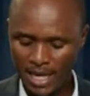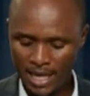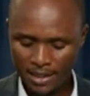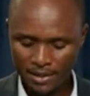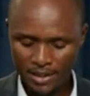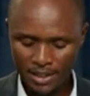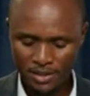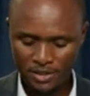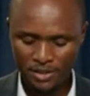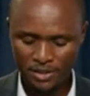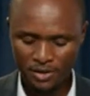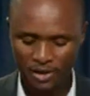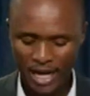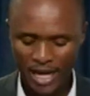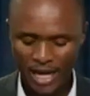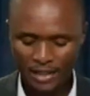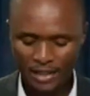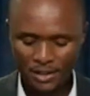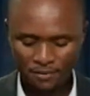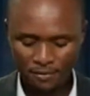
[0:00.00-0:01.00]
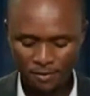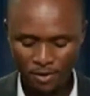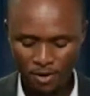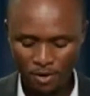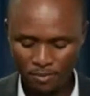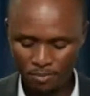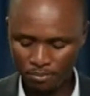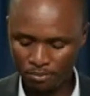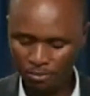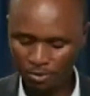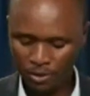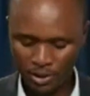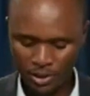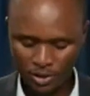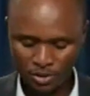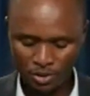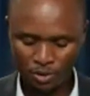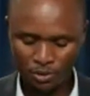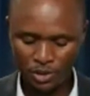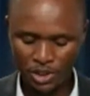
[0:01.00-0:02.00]
These range from
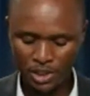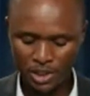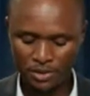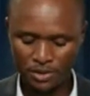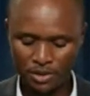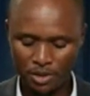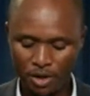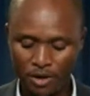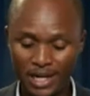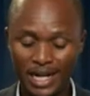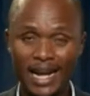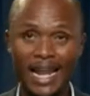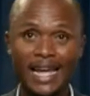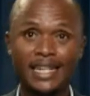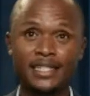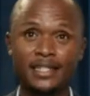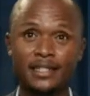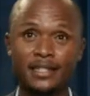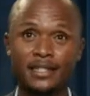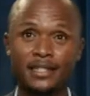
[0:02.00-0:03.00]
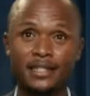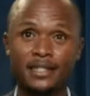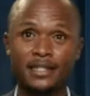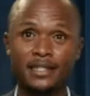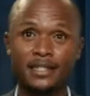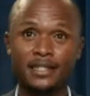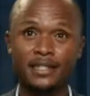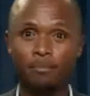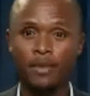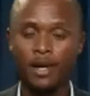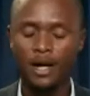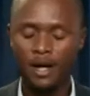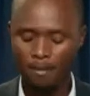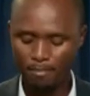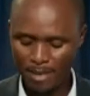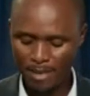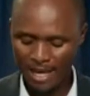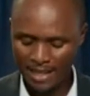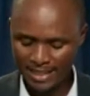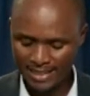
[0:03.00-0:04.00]
resolutions on land reform,
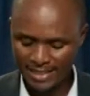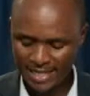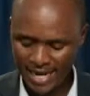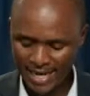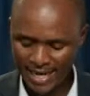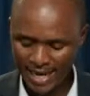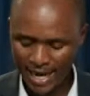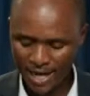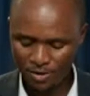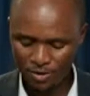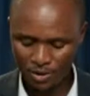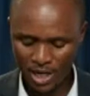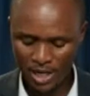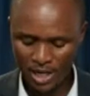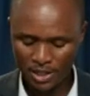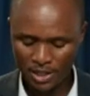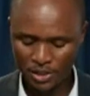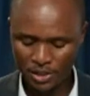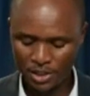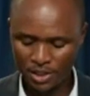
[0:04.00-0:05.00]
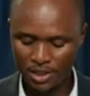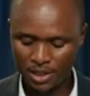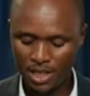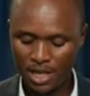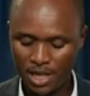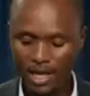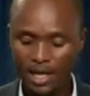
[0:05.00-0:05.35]
mother tongue education,